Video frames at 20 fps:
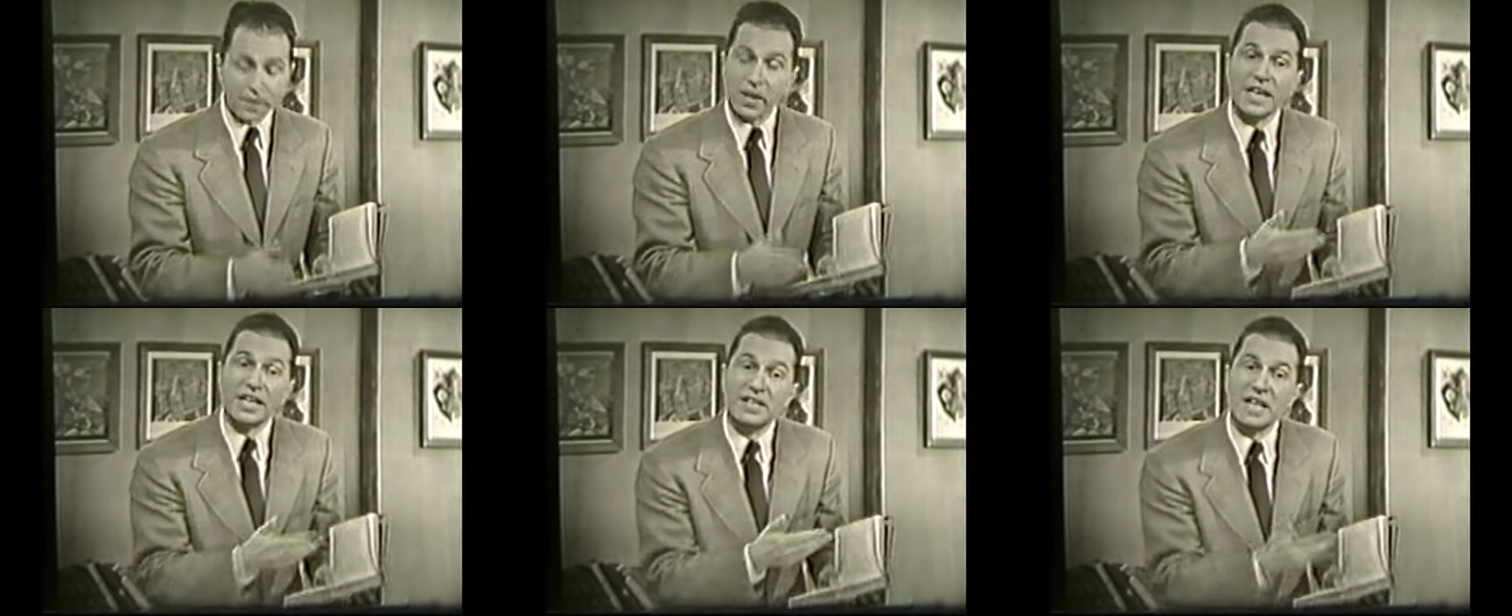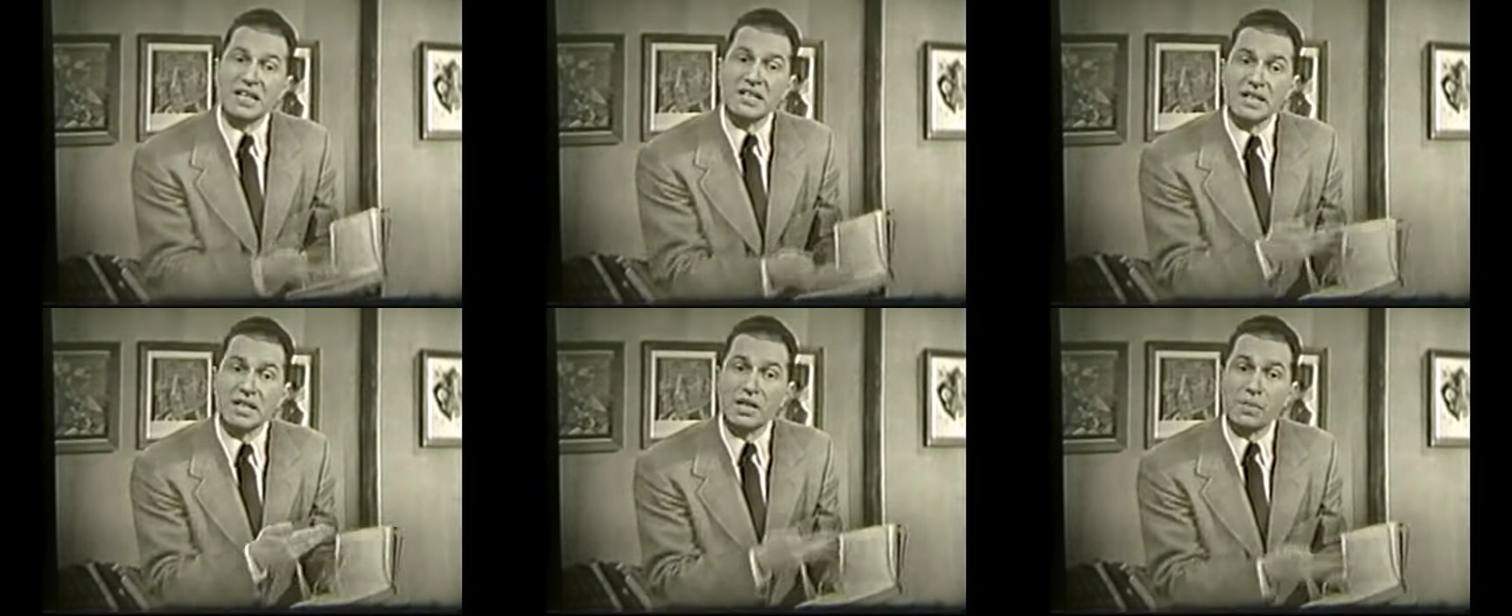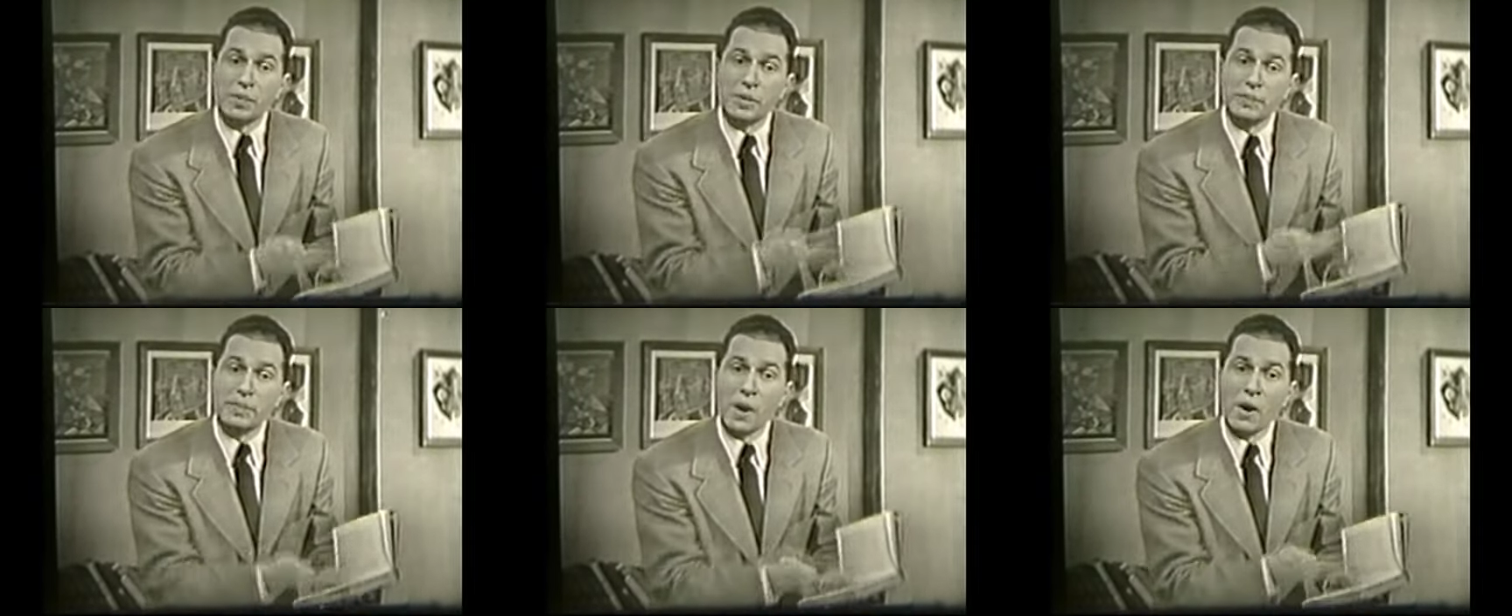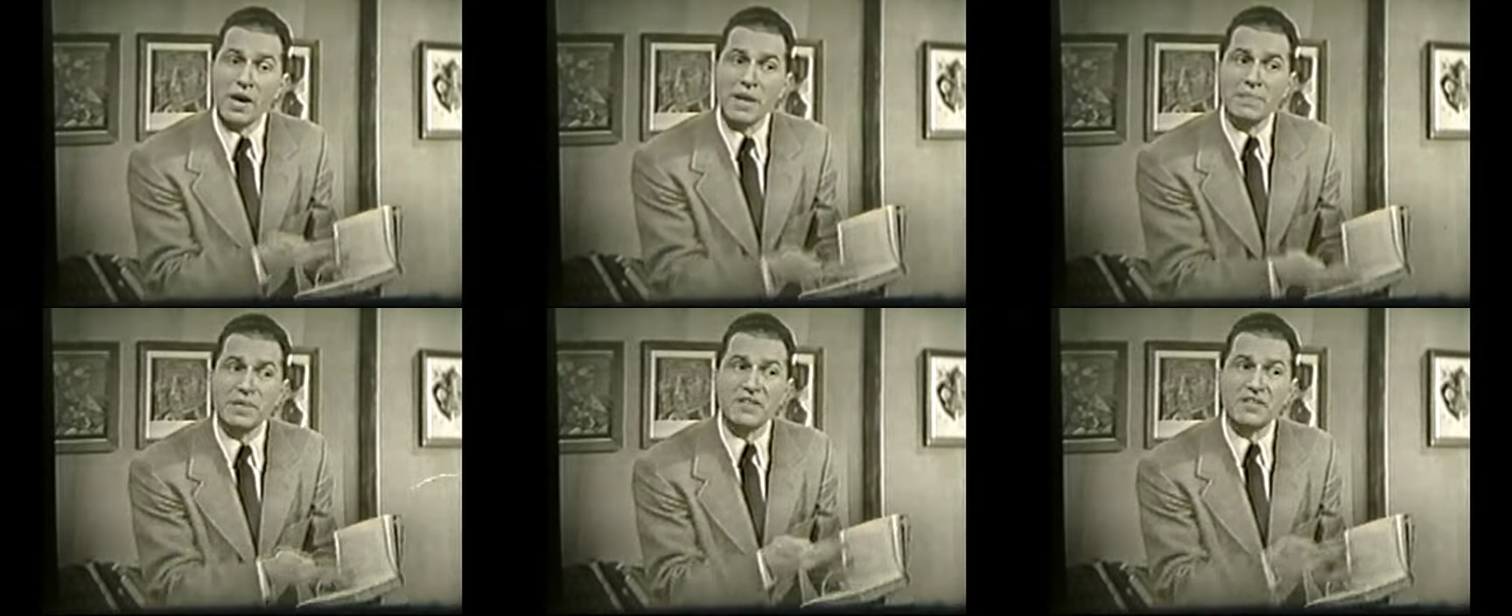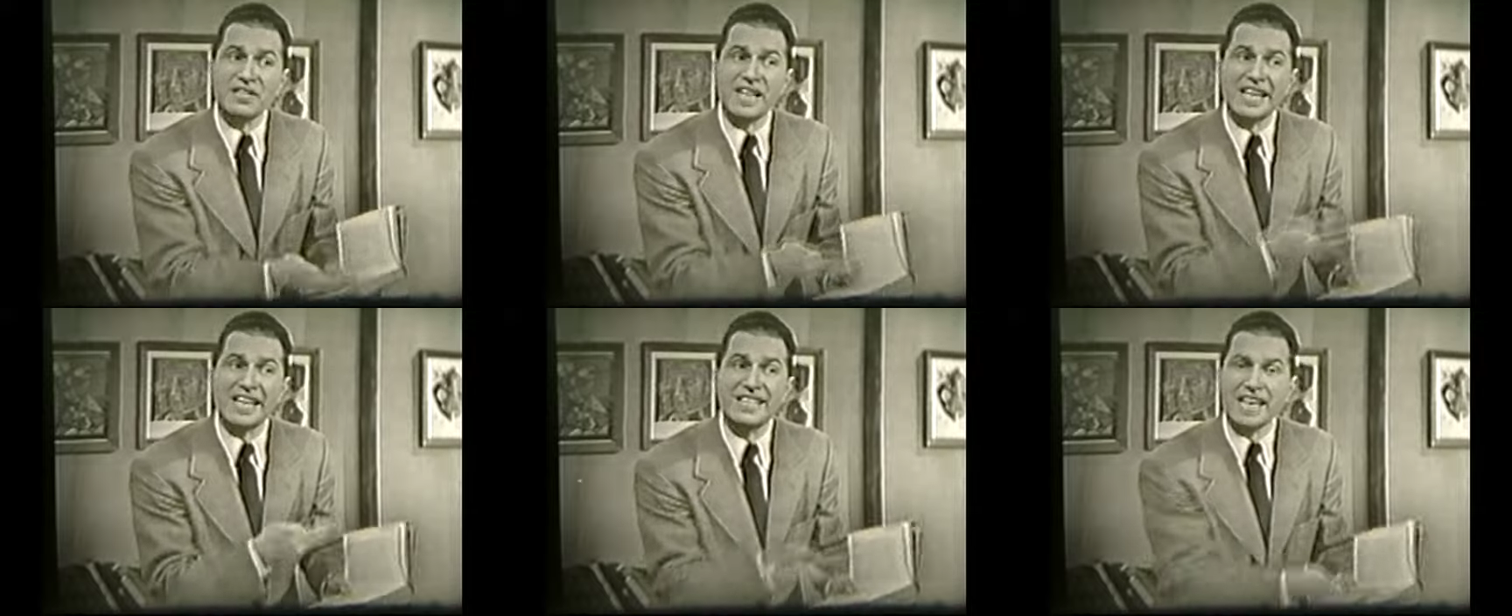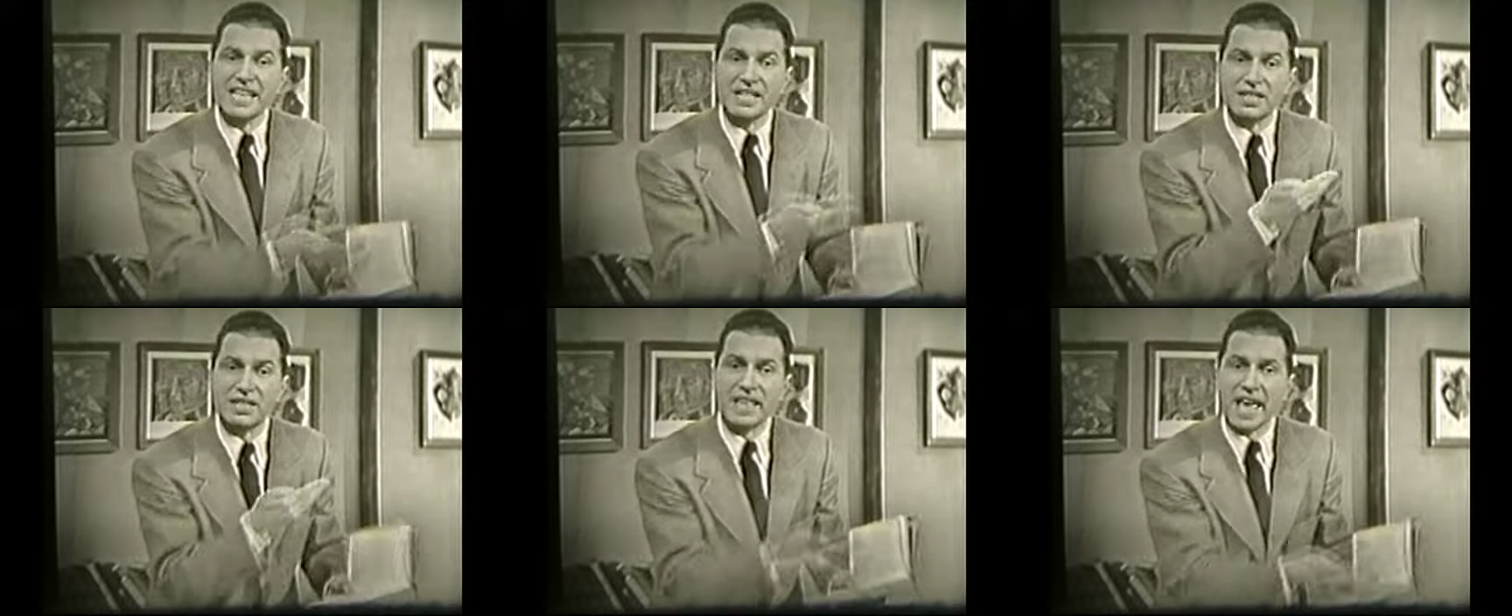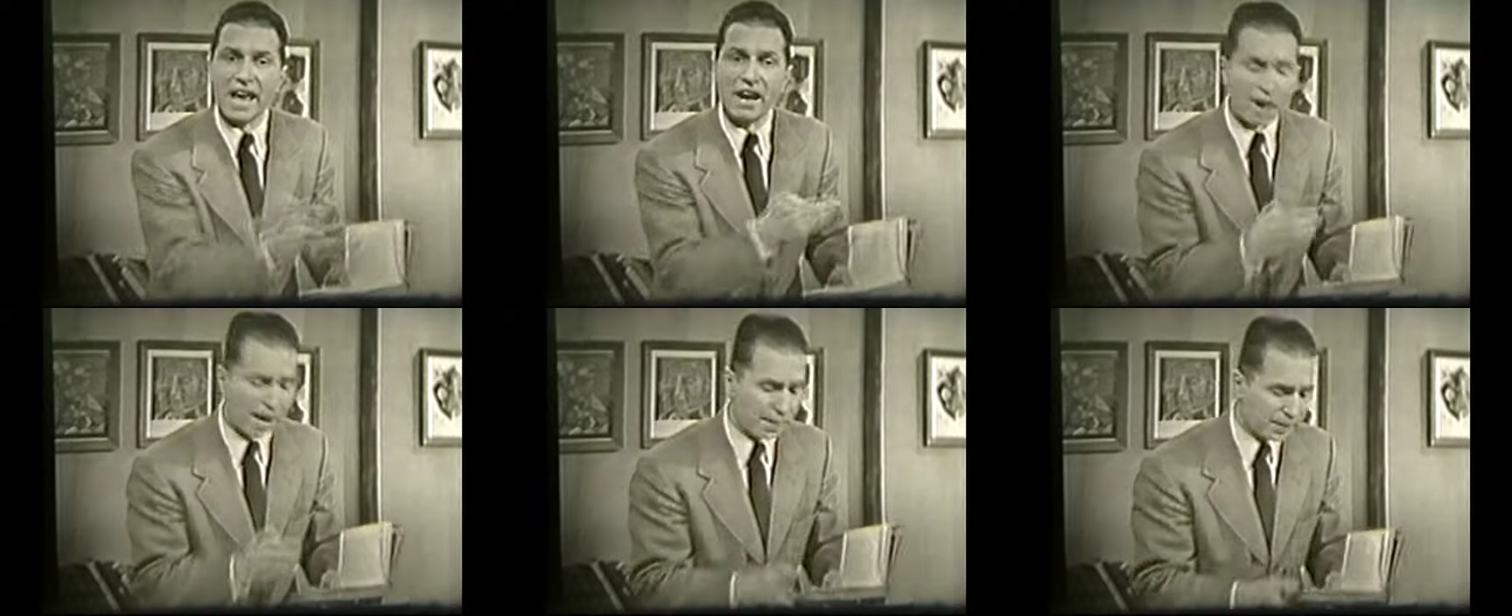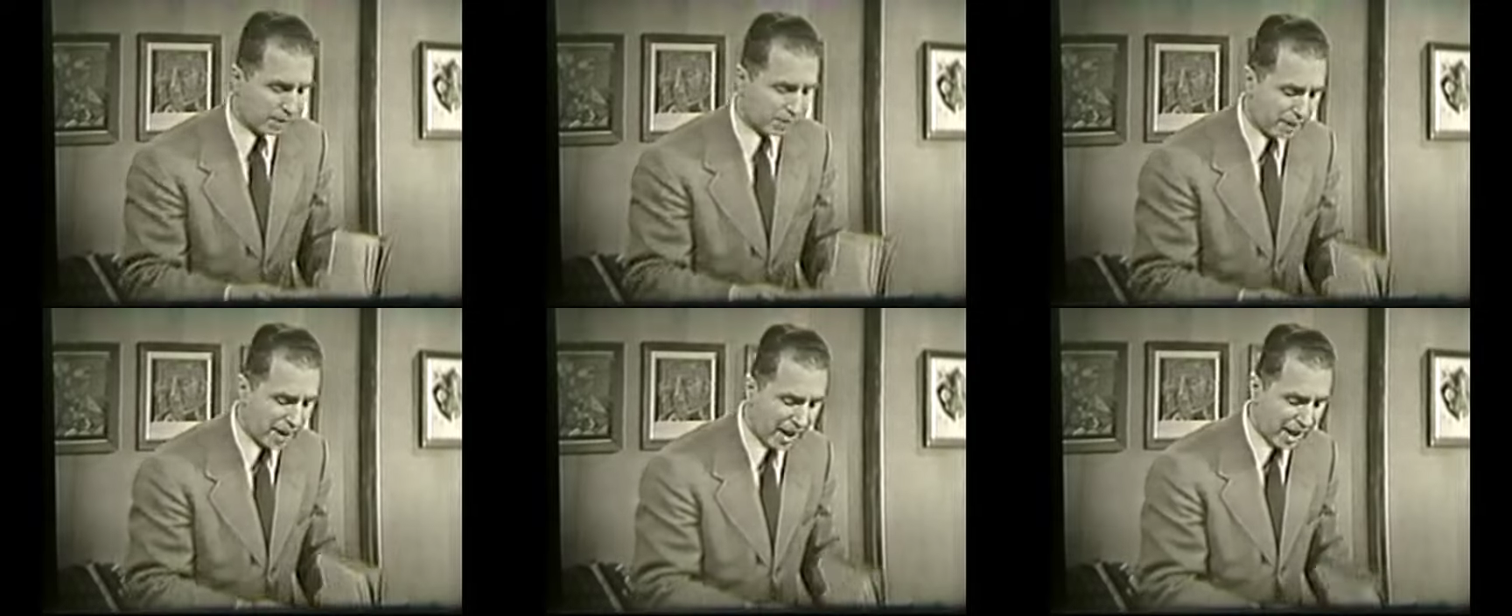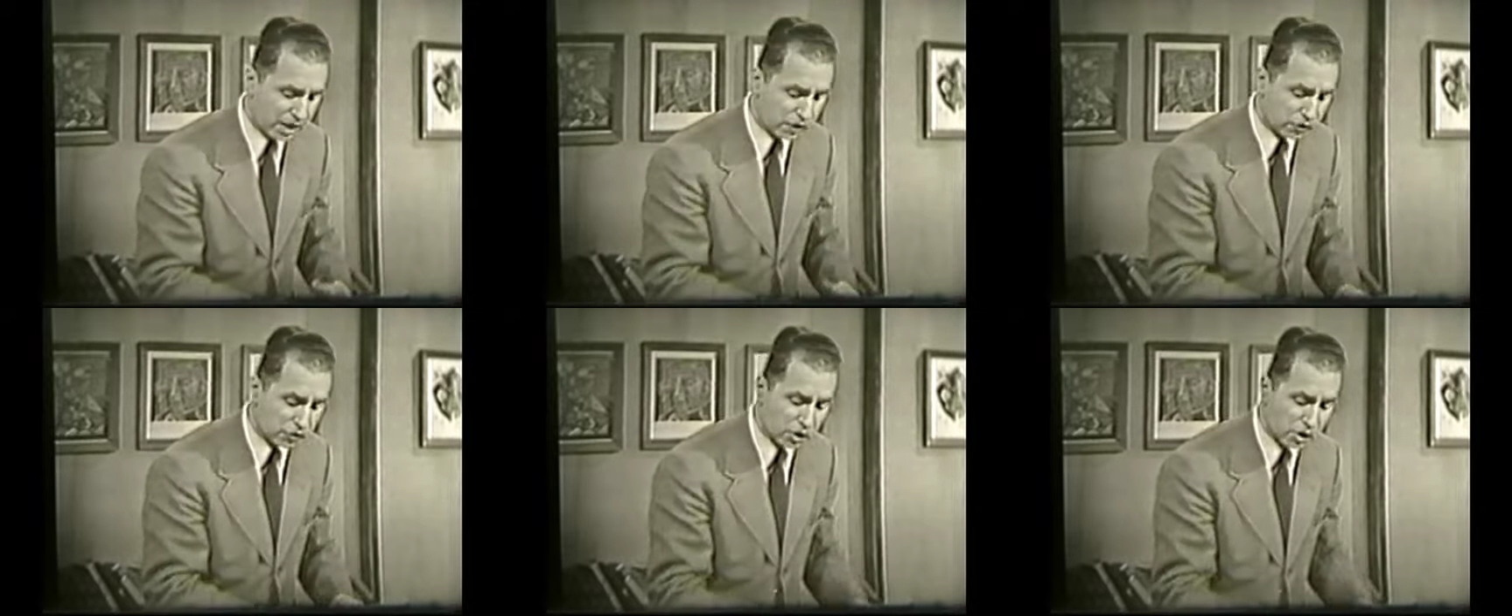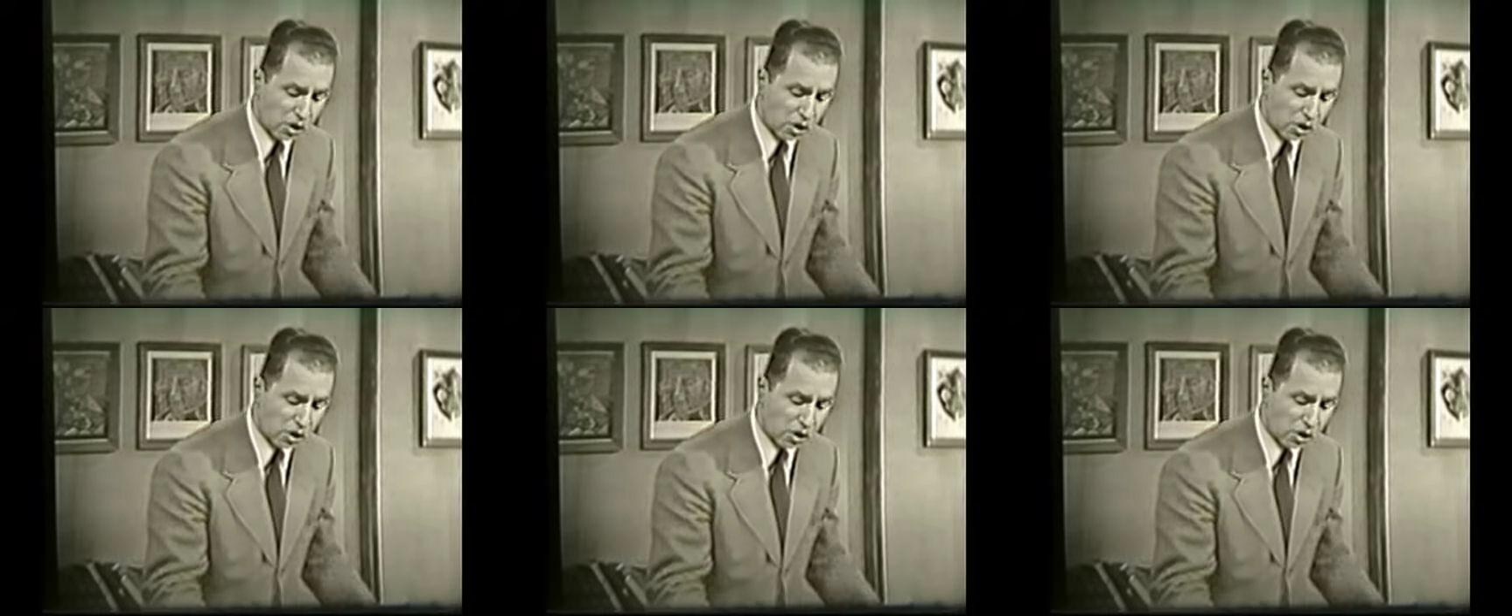It doesn't, the, the poem doesn't exist there on the page.